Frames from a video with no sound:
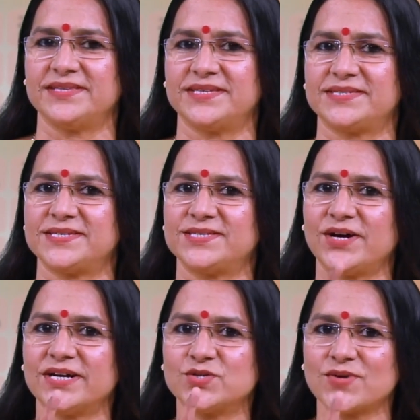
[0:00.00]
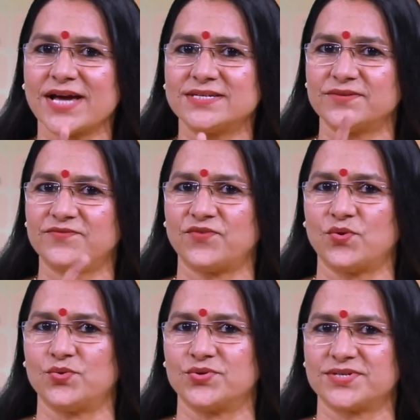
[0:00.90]
This is the attractive
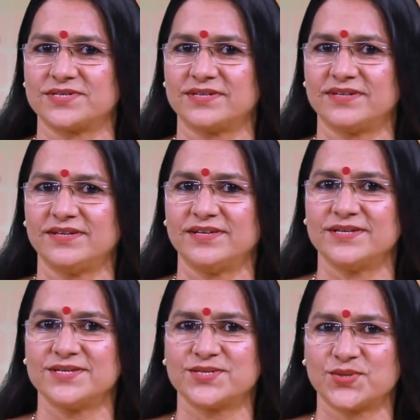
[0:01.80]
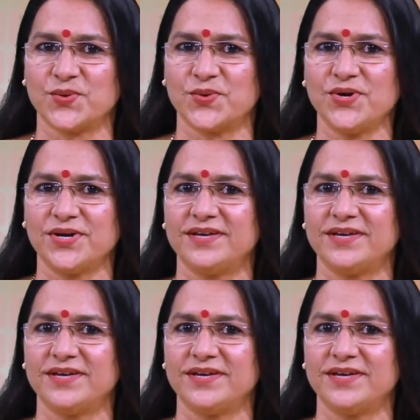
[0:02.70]
force. So,